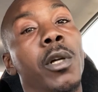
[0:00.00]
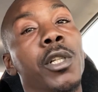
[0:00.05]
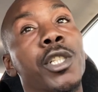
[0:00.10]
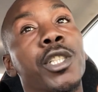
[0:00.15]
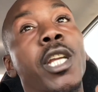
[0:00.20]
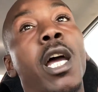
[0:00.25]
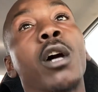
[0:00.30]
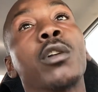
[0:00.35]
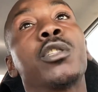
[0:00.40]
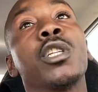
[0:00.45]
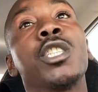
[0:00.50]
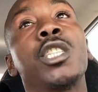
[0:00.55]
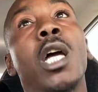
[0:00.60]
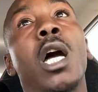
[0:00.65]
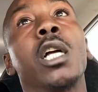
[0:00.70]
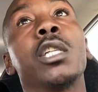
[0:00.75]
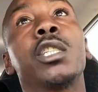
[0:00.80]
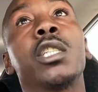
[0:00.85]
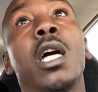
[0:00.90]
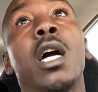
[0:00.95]
Shout out
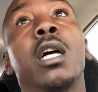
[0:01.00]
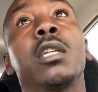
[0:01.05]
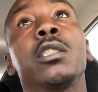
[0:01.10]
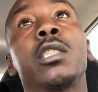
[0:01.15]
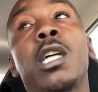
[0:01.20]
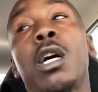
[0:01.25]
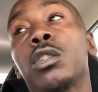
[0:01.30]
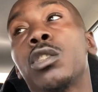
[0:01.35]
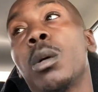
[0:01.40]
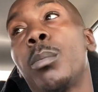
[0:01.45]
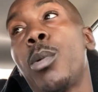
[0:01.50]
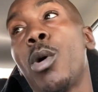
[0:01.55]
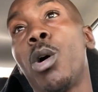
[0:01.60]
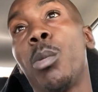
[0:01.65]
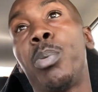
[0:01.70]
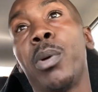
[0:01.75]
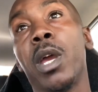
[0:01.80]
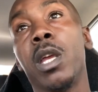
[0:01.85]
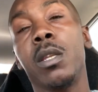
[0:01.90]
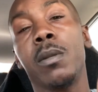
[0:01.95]
to John. Shout out to
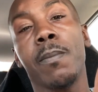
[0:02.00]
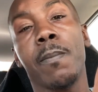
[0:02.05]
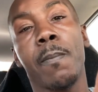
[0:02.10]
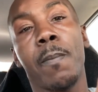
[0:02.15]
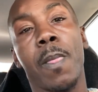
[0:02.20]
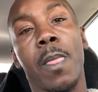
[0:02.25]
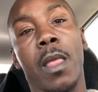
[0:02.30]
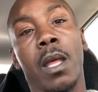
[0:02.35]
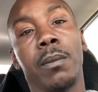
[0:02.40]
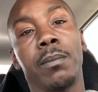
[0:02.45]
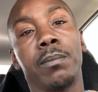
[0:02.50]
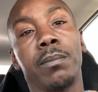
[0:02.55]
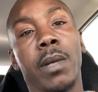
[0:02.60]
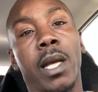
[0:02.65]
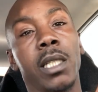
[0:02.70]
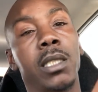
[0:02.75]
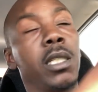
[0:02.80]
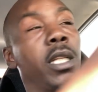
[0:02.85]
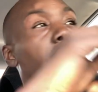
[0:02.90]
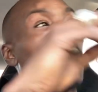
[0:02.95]
Bullpen.
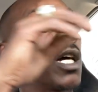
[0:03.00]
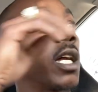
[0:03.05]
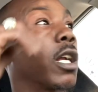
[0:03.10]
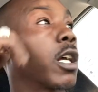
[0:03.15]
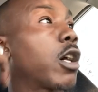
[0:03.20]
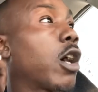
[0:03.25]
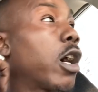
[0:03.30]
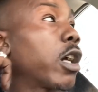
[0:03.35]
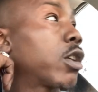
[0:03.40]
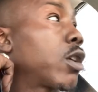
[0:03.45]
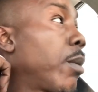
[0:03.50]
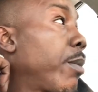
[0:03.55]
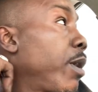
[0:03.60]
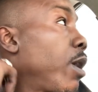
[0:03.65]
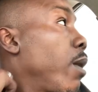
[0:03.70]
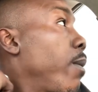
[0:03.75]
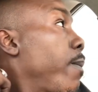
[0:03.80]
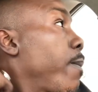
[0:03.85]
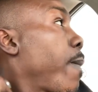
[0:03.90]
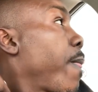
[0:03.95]
I see they got a card coming
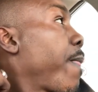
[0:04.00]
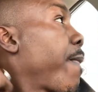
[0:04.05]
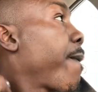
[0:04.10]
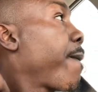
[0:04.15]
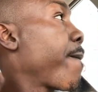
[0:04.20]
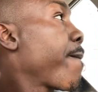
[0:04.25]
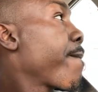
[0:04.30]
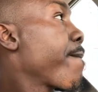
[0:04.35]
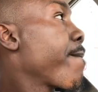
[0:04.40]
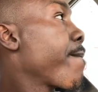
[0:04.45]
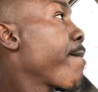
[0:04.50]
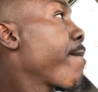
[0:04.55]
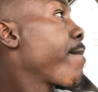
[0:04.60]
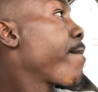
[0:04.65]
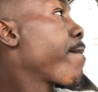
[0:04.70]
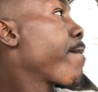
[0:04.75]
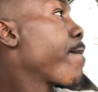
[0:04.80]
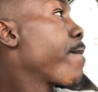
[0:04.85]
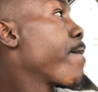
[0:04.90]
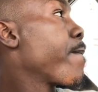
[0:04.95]
up.
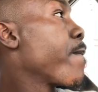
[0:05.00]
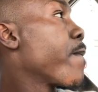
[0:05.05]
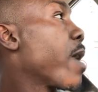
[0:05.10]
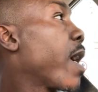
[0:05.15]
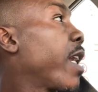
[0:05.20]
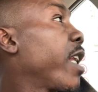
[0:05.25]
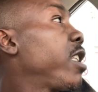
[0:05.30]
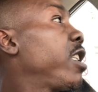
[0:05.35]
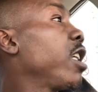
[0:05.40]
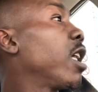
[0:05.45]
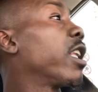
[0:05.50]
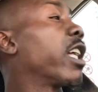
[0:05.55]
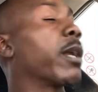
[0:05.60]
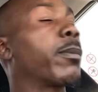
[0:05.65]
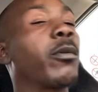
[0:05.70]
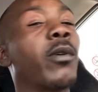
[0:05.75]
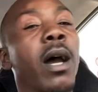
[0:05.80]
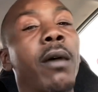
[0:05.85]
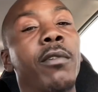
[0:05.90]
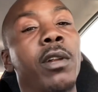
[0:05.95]
And I see a lot
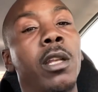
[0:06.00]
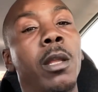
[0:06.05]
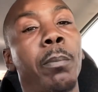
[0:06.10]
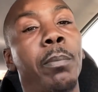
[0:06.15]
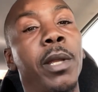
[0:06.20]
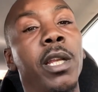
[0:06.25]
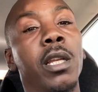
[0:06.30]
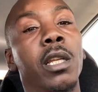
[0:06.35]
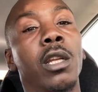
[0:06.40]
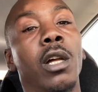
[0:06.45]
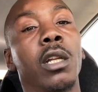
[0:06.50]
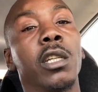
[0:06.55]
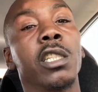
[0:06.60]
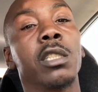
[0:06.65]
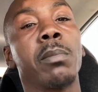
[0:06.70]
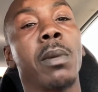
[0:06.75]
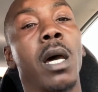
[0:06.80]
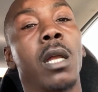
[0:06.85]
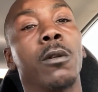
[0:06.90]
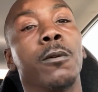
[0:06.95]
of people have an opinion on
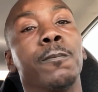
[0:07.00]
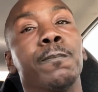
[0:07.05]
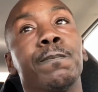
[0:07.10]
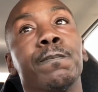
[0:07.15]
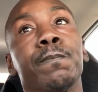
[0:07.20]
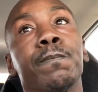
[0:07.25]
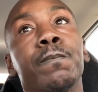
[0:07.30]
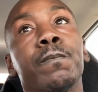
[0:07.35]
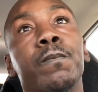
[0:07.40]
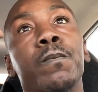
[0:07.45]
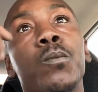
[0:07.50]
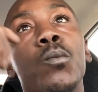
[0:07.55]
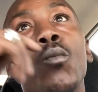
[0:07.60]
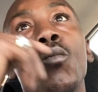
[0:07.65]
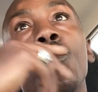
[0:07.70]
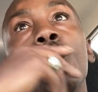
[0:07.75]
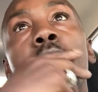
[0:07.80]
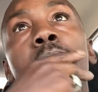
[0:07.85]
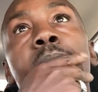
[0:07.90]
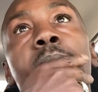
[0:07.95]
this battle.
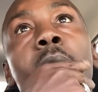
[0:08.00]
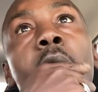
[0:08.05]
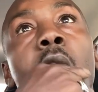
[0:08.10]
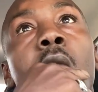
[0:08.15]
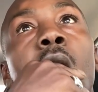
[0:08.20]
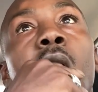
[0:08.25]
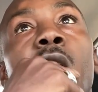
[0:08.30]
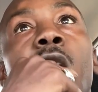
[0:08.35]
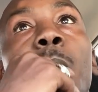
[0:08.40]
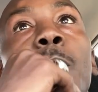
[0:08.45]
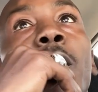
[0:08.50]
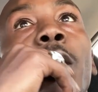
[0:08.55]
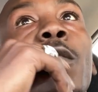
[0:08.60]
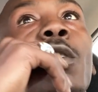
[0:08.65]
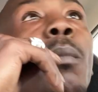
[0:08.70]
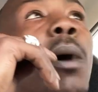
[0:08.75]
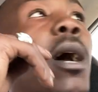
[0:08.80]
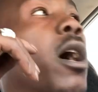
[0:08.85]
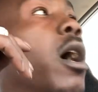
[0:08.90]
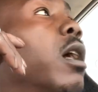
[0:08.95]
Let me give
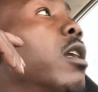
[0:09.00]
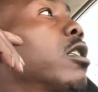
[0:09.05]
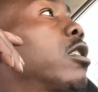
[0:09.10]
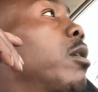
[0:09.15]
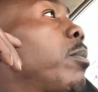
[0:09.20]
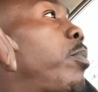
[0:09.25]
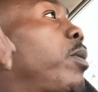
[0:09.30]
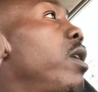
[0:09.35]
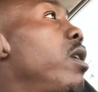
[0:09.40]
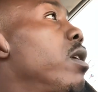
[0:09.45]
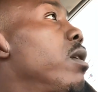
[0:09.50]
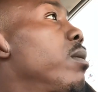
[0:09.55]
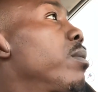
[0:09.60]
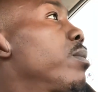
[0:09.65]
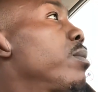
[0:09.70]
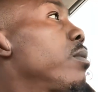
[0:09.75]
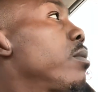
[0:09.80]
you my honest opinion.